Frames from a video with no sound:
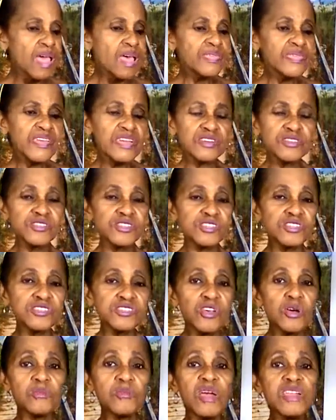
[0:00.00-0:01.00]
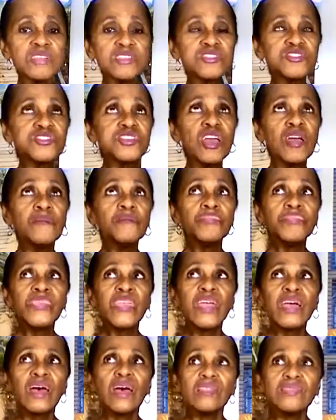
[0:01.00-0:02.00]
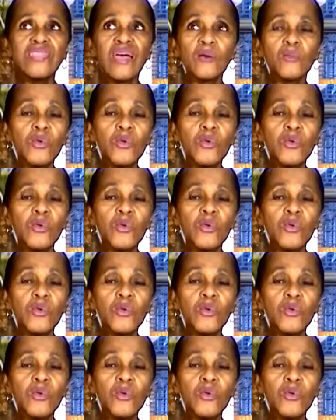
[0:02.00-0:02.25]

There's just so much that